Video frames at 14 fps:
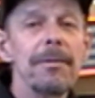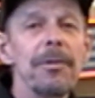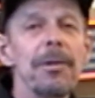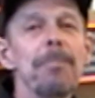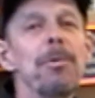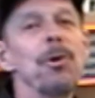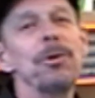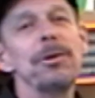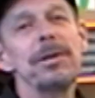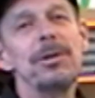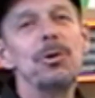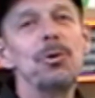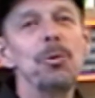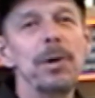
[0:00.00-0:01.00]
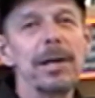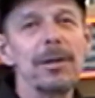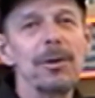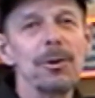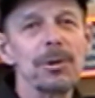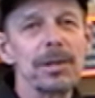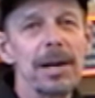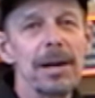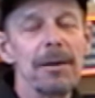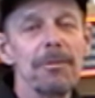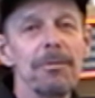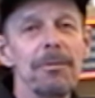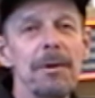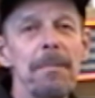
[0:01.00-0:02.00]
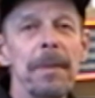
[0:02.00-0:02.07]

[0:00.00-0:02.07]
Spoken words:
The point is doing it yourself.